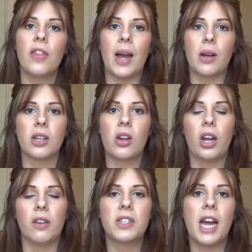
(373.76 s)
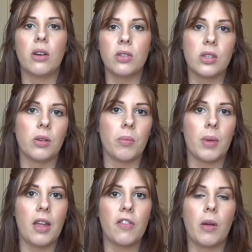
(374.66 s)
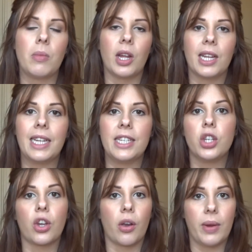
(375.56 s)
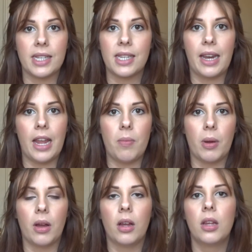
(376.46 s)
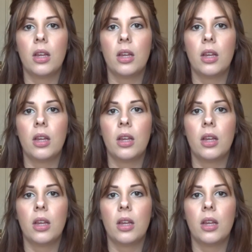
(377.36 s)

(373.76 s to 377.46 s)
that kind of tells them if I'm likely to go into labour